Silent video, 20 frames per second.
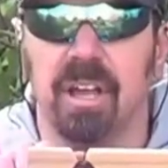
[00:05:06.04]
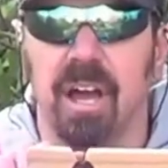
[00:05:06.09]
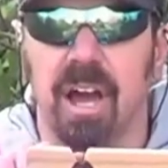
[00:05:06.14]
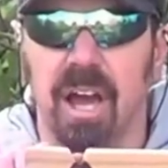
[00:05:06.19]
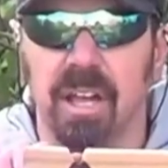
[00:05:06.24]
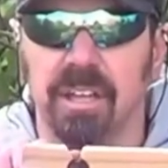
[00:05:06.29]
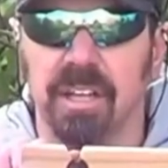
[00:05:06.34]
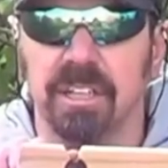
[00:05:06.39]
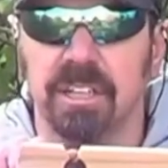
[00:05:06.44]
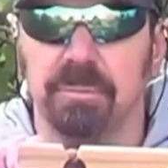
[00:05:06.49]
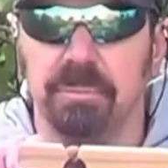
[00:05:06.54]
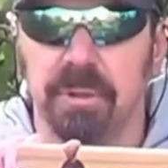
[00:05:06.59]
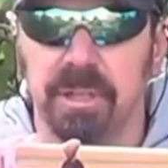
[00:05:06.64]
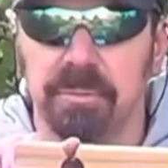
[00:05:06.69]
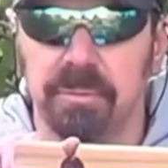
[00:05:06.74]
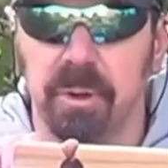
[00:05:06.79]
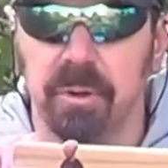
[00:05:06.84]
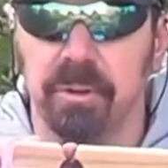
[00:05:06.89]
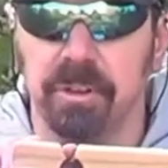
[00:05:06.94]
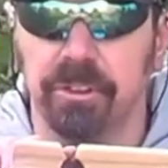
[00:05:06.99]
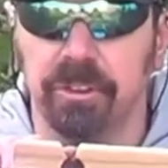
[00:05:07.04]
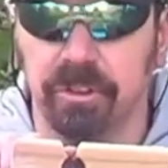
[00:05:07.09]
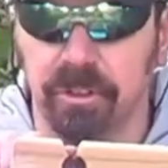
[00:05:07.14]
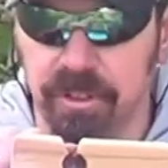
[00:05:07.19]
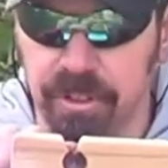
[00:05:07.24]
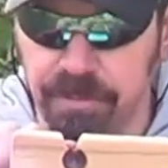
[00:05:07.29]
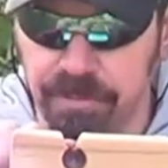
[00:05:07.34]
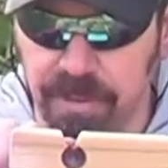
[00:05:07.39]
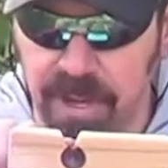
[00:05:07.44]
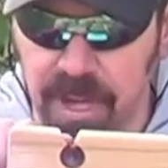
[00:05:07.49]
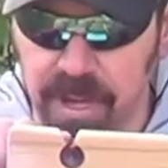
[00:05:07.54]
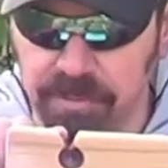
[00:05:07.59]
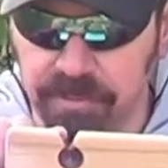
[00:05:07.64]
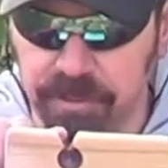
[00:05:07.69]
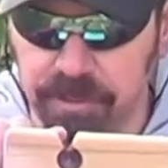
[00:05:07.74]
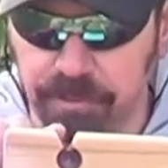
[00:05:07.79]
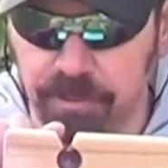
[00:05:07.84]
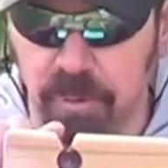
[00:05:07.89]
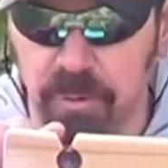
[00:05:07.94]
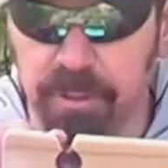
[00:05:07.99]
I like to be about a 35
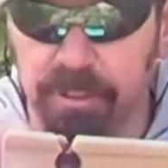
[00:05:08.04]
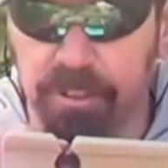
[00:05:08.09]
to 40